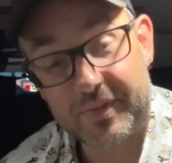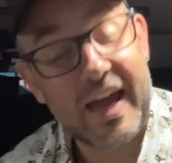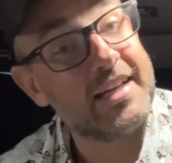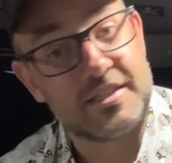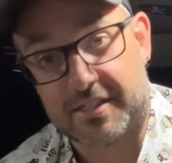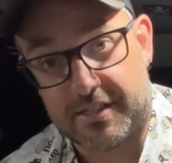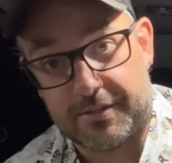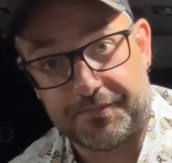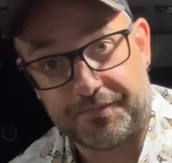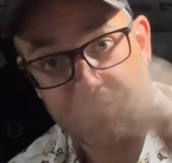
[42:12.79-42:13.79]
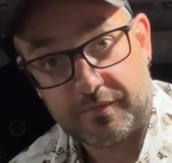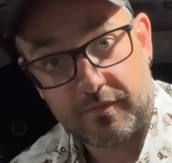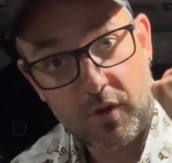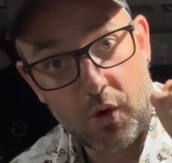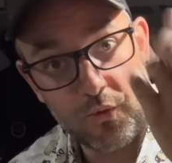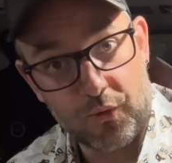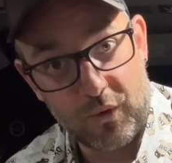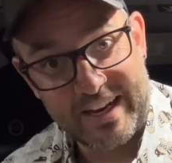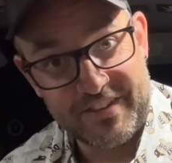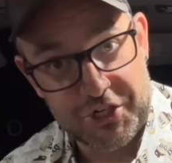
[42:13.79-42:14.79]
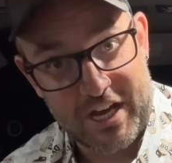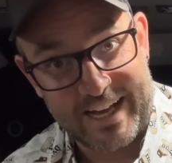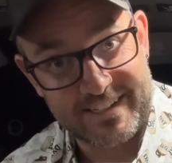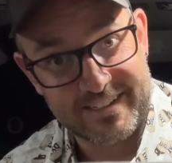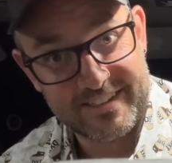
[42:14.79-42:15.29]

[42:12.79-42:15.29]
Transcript: That's right in the shot.